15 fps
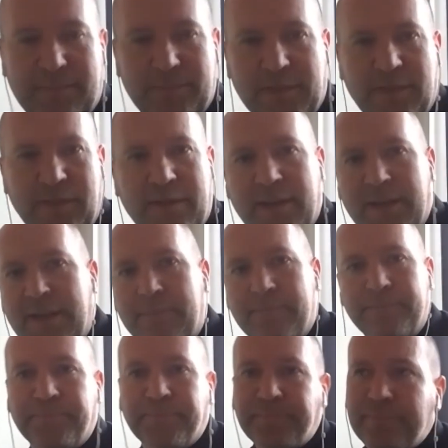to look at it.
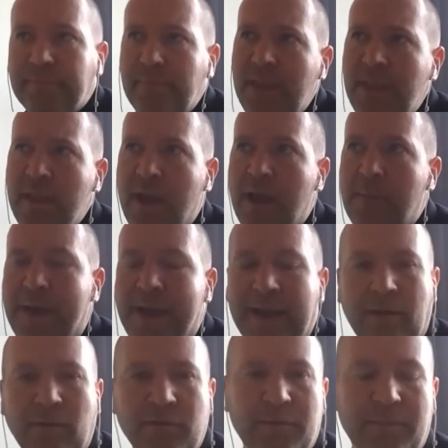Um, and
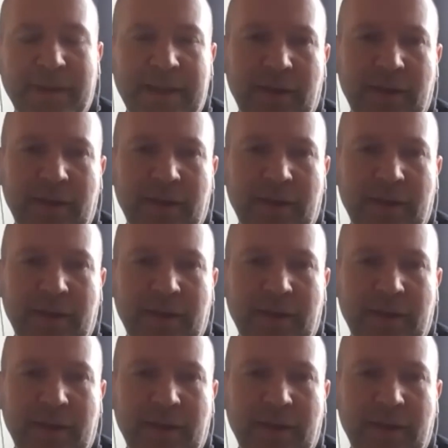ultimately the